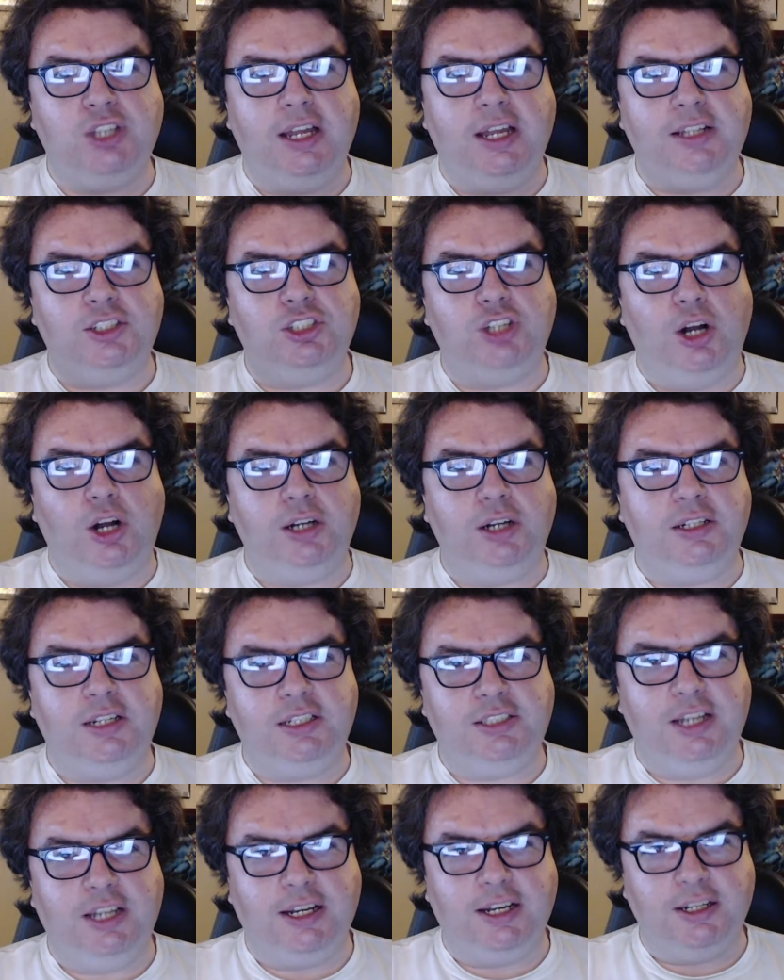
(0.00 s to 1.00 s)
and started a
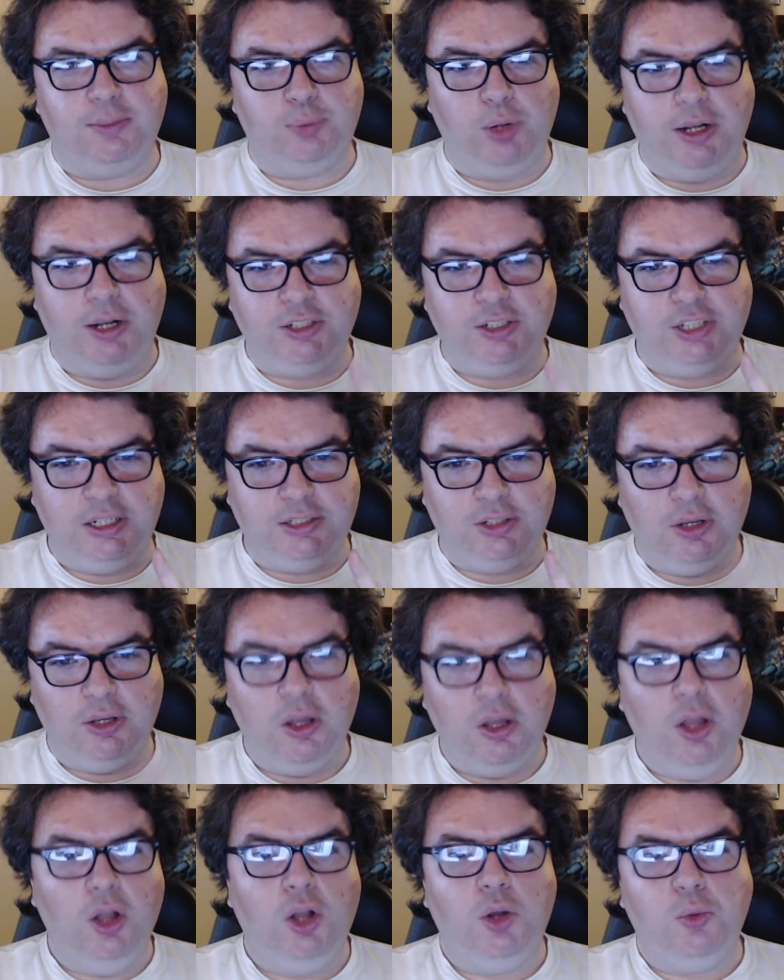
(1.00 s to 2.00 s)
second project,
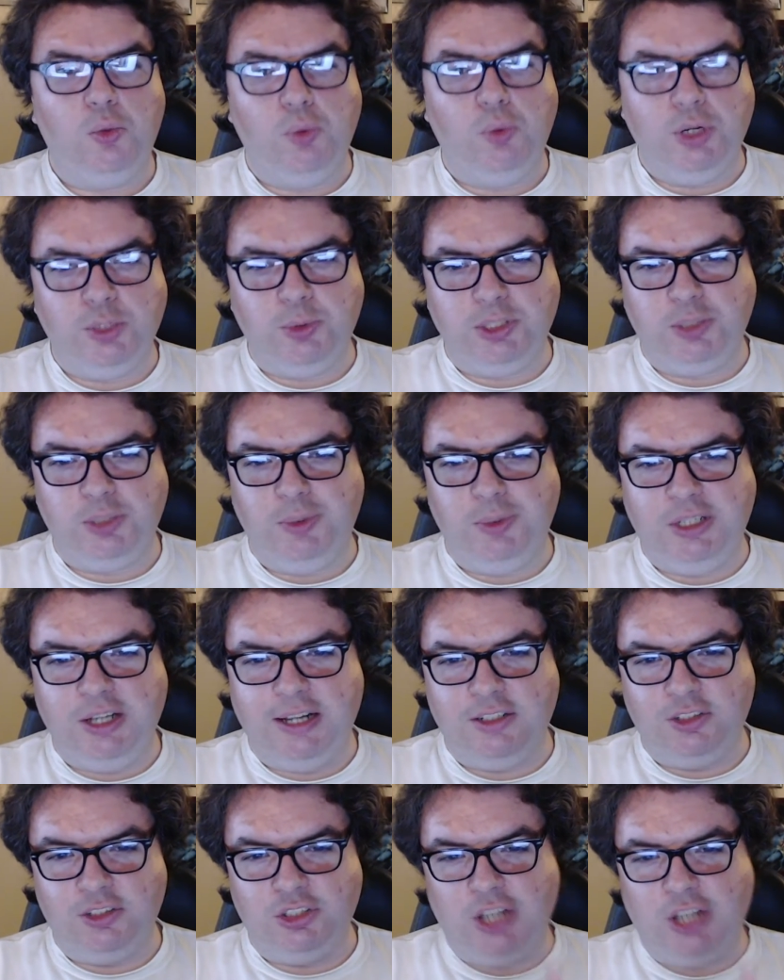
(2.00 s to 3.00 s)
which was to be
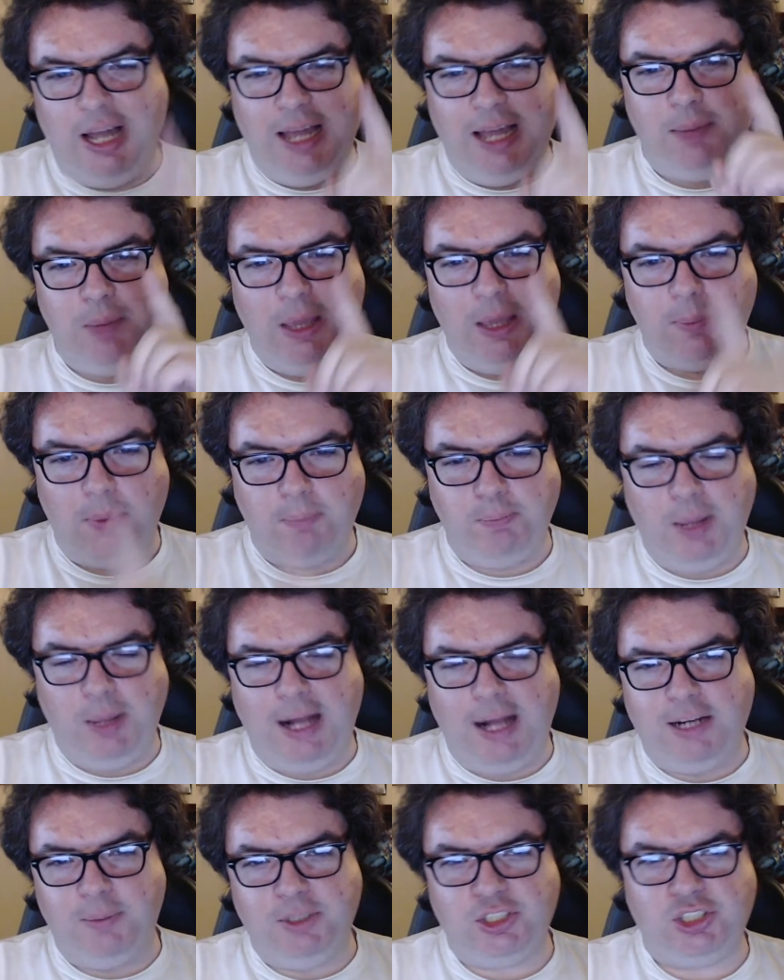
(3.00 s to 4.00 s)
titled Time
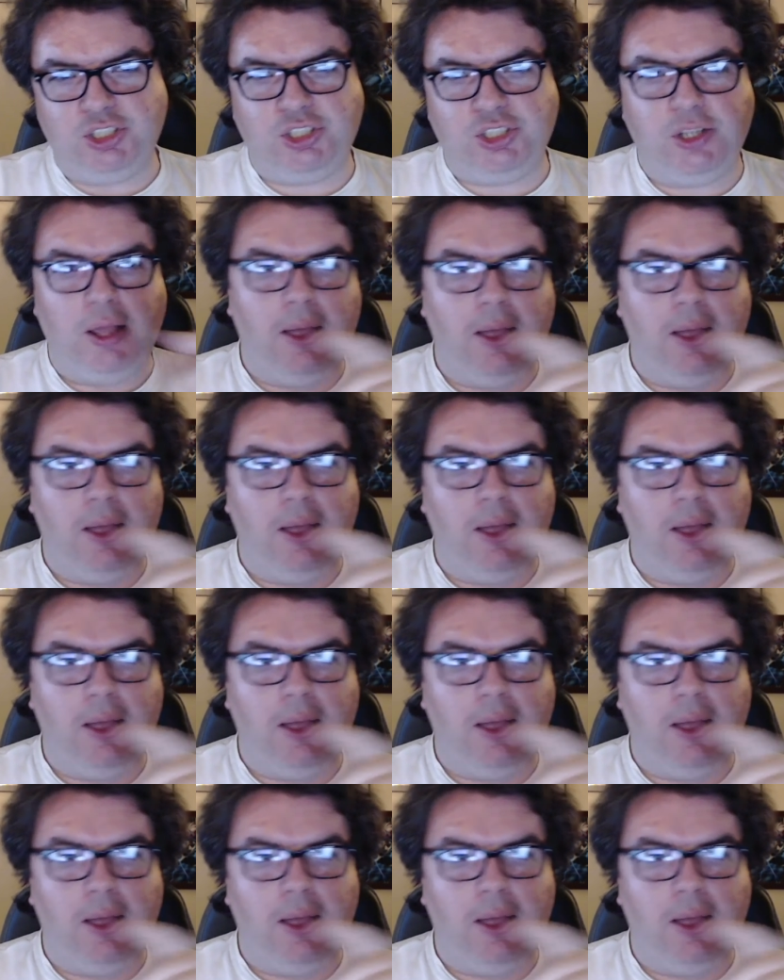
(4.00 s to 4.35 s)
Hippopotamus